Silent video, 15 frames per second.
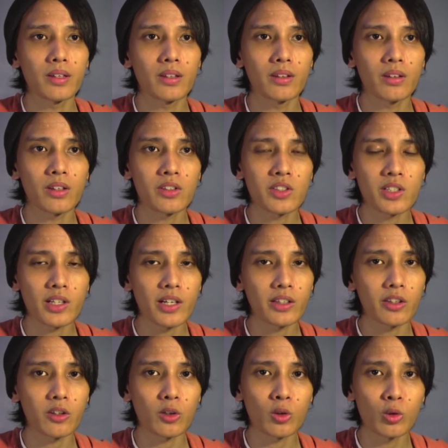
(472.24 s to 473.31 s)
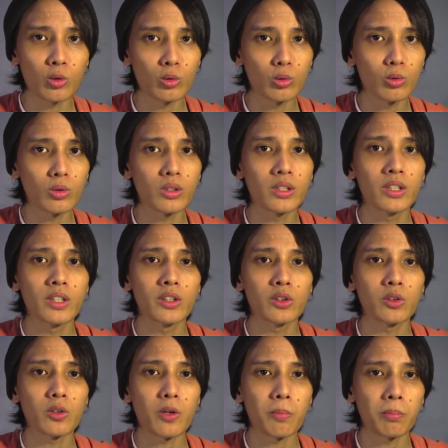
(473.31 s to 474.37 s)
instigated a coup
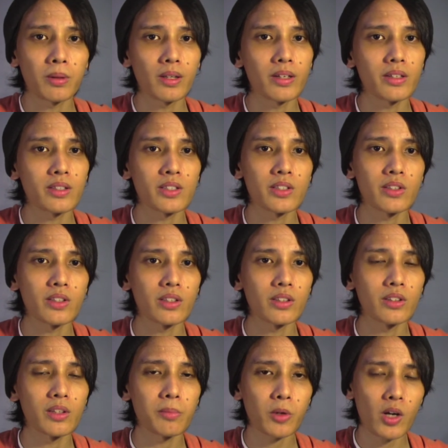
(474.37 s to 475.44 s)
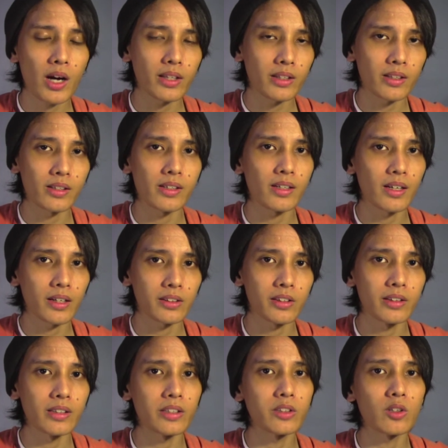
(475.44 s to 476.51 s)
to replace the democratically elected
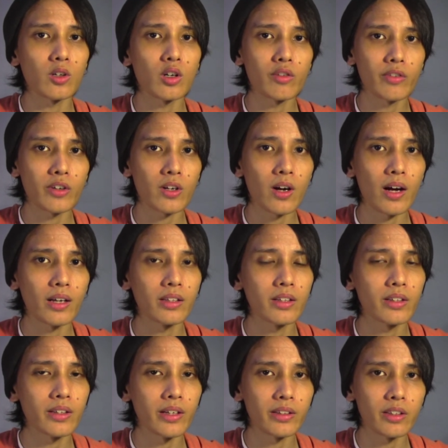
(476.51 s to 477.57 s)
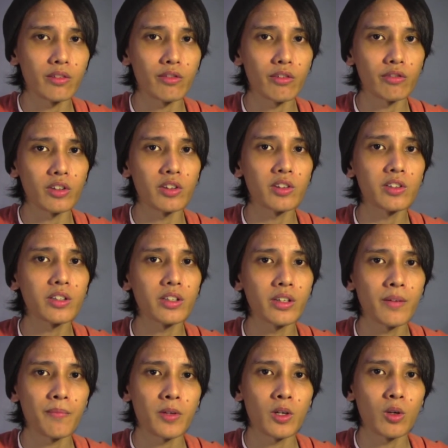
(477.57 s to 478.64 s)
leader of Iran in 1953
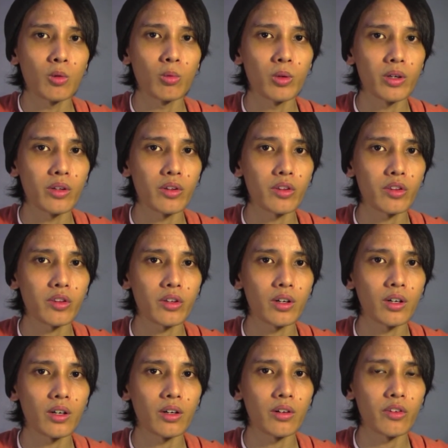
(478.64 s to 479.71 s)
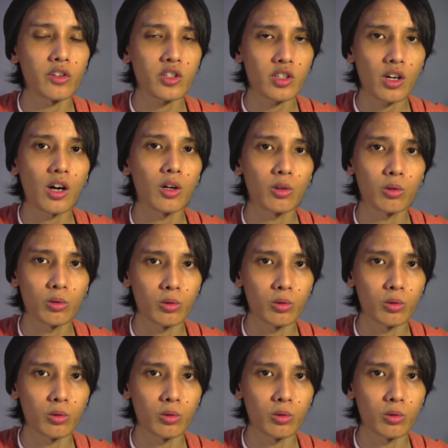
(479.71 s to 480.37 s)
with the Shah, who